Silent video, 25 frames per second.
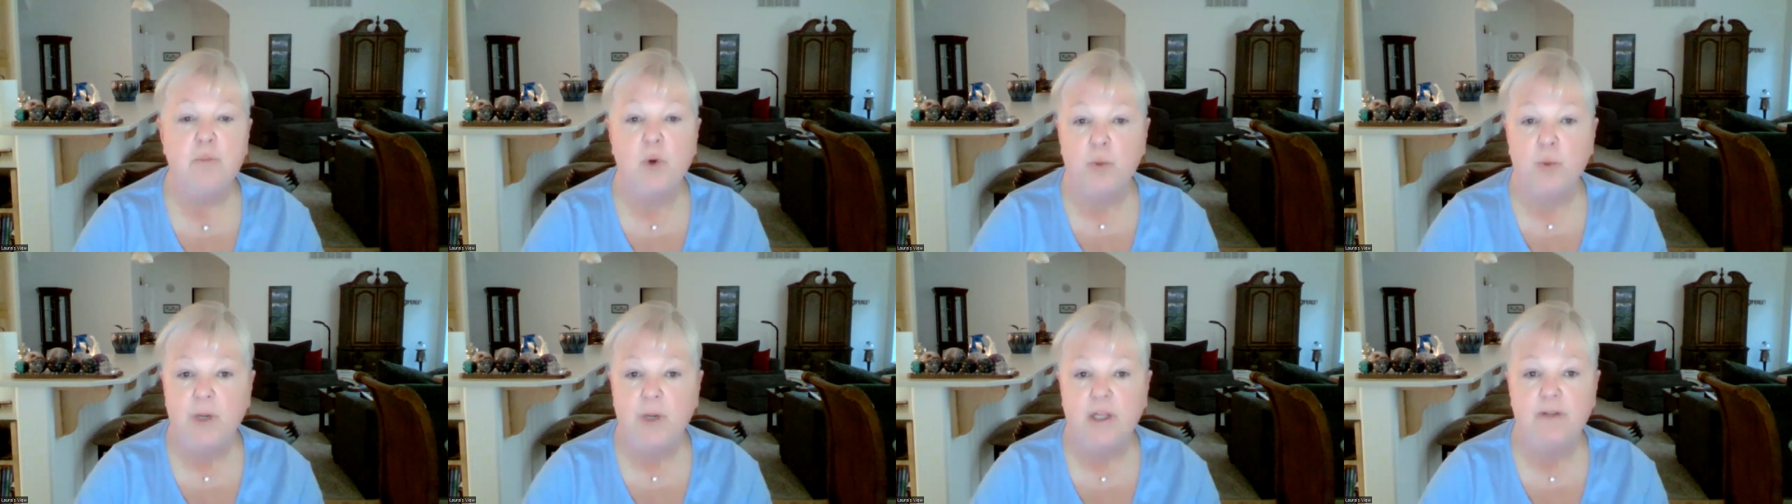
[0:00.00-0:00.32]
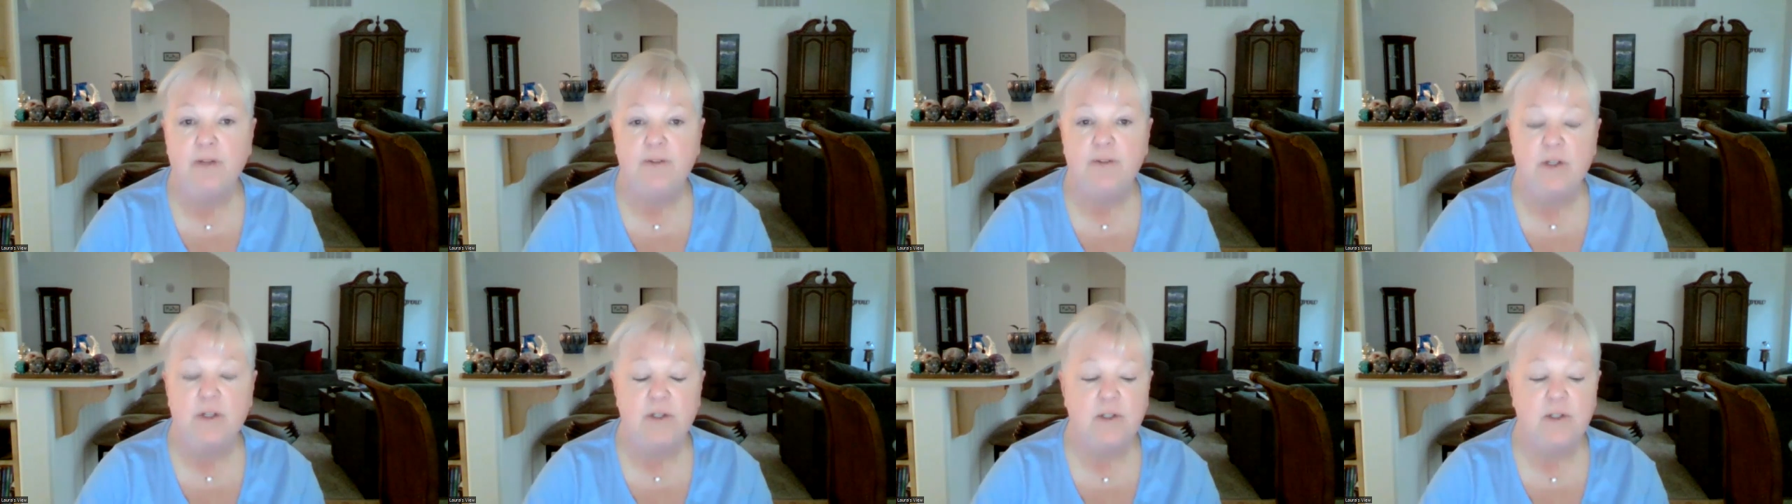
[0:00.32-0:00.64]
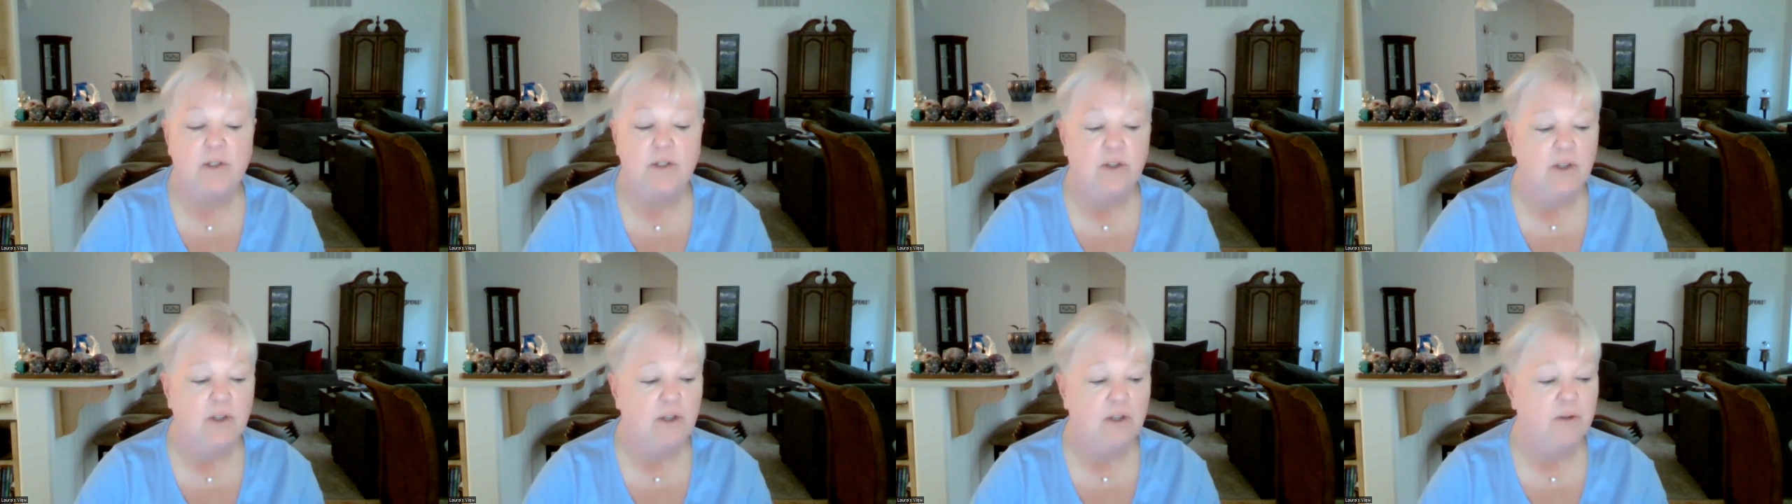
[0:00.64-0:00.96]
more relevance
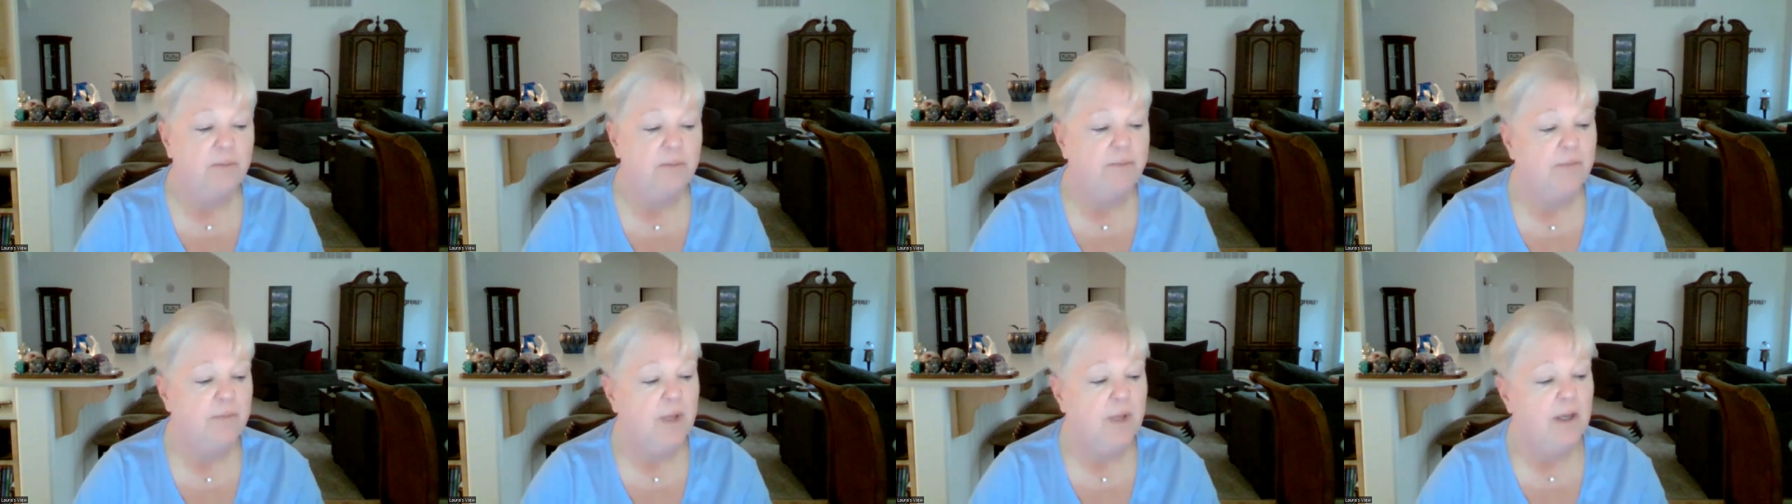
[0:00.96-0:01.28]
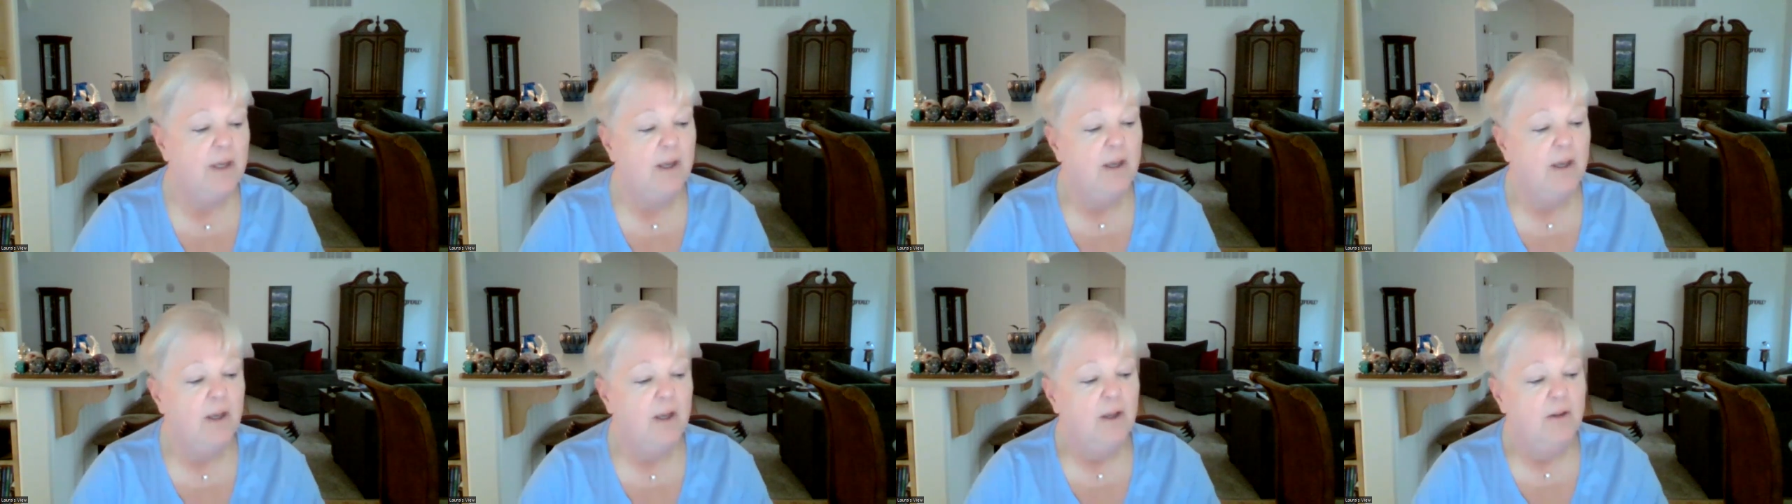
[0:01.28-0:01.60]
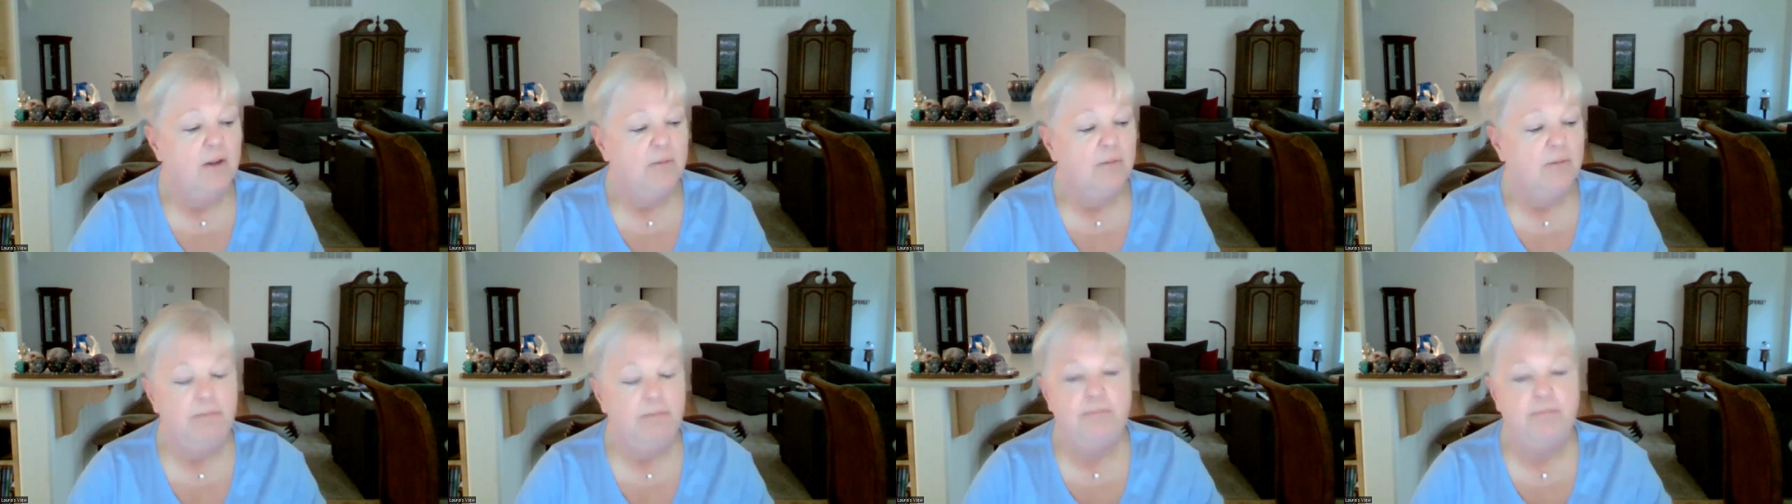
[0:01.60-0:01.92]
to you.
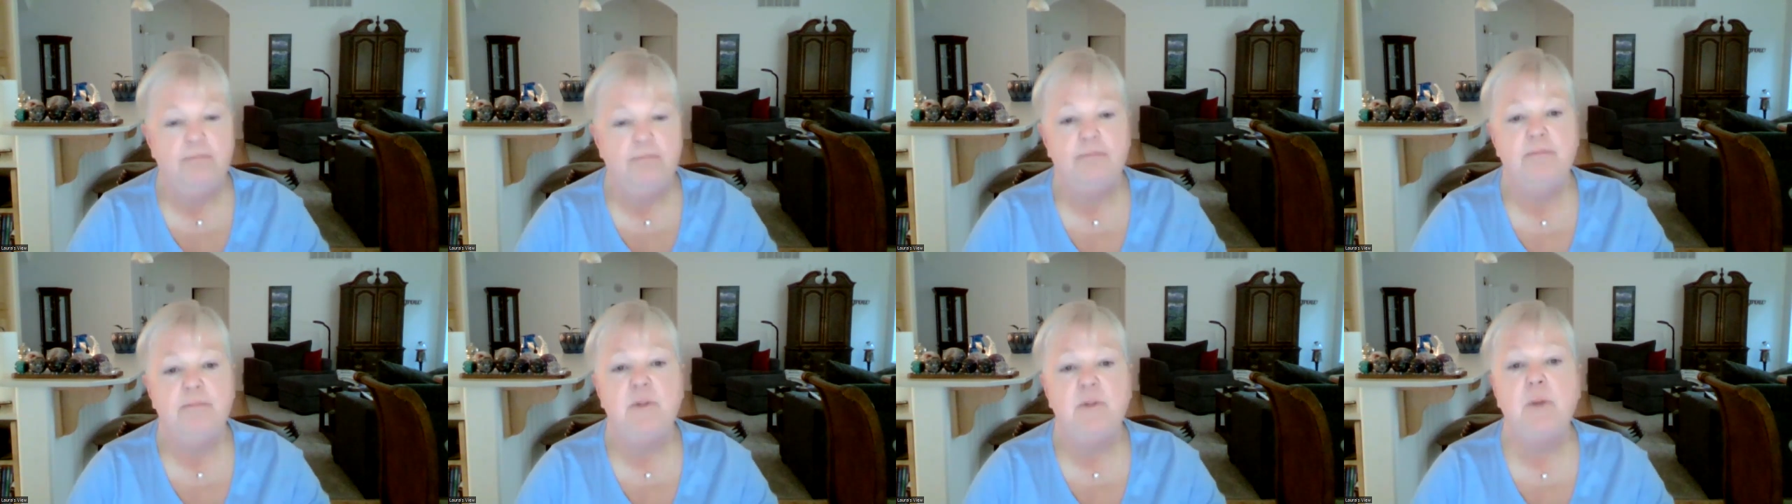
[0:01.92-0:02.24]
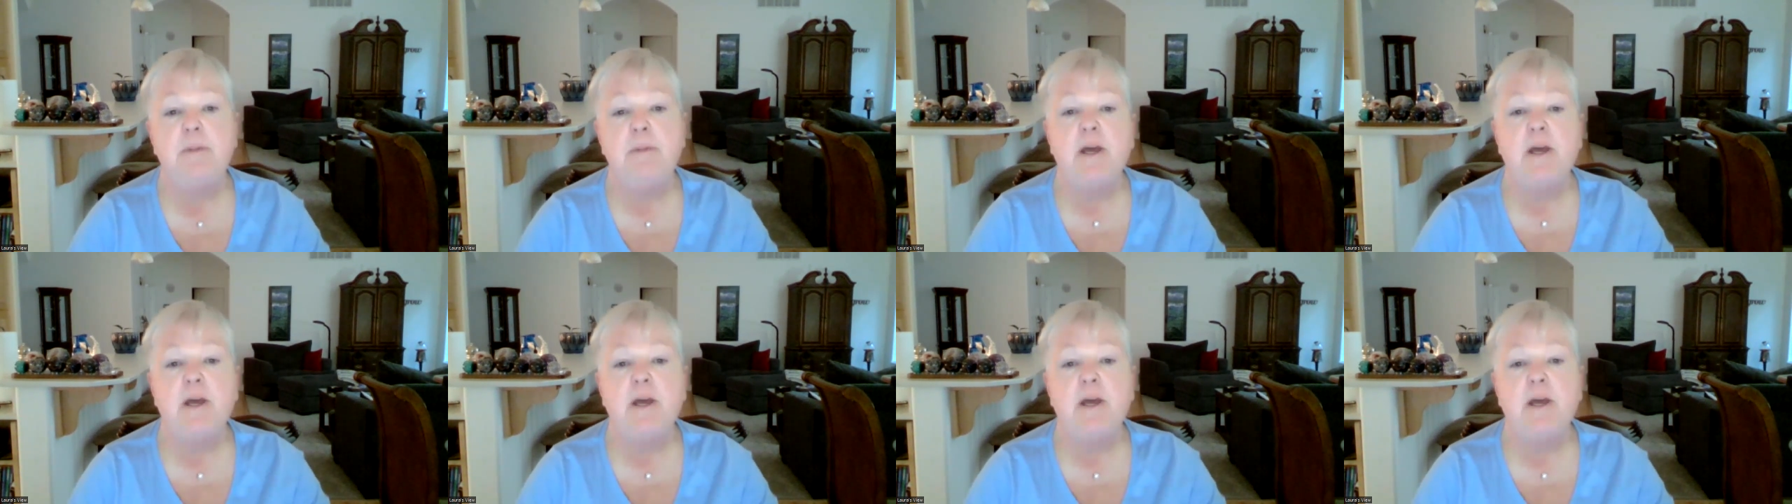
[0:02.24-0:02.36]
No